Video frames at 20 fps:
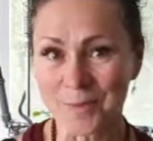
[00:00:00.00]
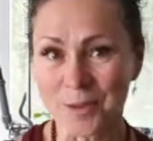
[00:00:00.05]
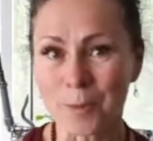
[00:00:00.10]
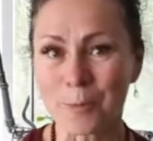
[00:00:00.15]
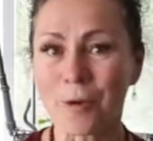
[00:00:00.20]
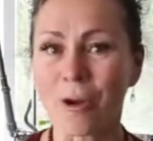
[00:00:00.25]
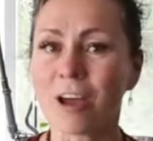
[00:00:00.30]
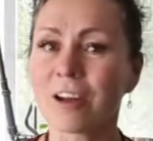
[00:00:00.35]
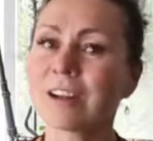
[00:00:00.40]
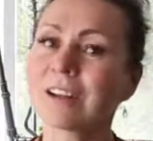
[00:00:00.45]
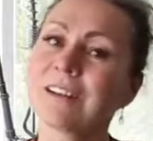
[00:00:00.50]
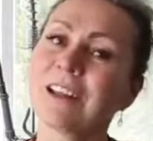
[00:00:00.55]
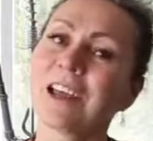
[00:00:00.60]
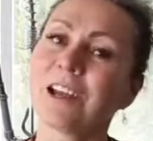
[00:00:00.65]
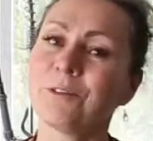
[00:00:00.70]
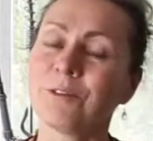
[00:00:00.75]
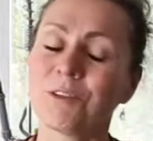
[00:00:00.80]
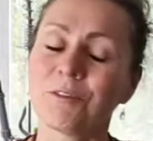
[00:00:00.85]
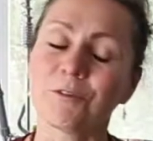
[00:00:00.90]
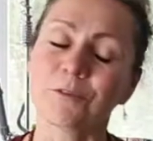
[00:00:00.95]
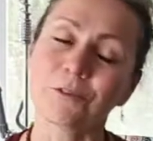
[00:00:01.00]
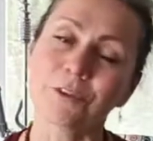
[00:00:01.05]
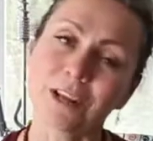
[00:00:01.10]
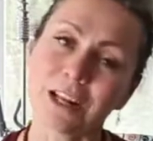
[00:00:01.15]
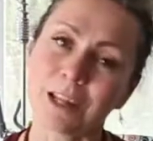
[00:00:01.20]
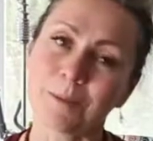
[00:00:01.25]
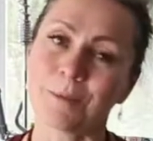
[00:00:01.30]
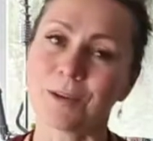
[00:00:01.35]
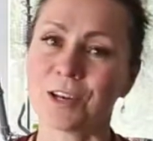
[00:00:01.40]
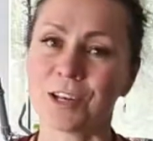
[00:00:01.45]
A product line we've
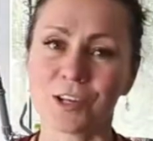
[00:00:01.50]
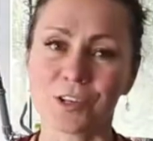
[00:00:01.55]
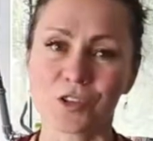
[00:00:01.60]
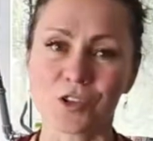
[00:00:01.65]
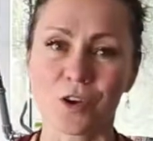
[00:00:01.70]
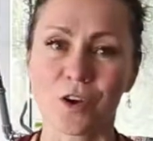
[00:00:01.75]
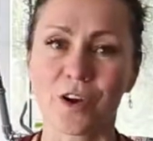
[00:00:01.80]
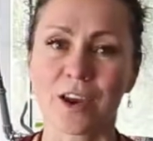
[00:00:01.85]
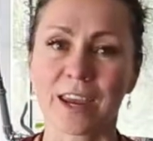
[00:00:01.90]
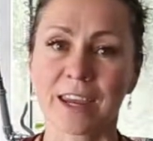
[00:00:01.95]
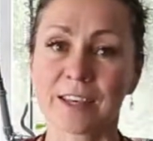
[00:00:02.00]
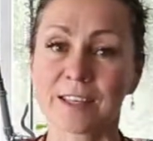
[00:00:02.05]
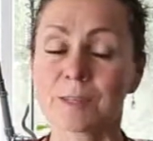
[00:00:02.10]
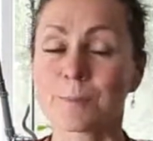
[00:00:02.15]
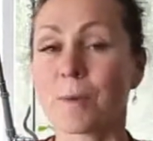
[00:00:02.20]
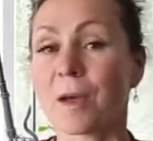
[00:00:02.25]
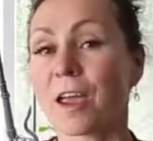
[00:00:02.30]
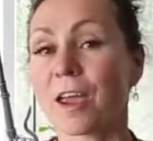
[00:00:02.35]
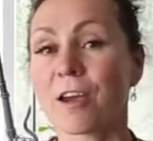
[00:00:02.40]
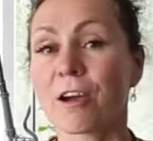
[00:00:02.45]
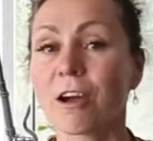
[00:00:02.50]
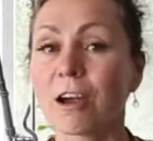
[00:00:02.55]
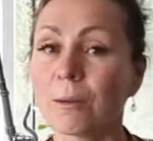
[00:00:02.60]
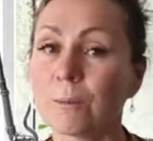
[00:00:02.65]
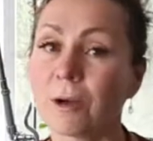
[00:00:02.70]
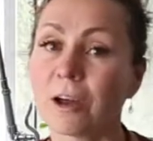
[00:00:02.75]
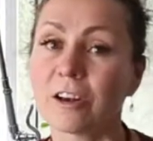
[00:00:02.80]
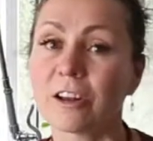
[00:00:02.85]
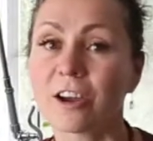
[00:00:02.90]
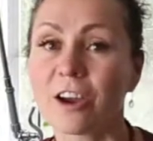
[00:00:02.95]
really been enjoying is by
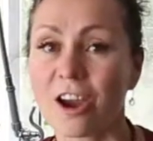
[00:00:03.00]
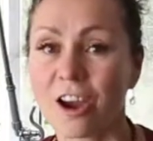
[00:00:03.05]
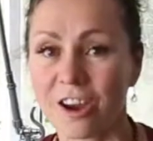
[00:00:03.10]
Harmonic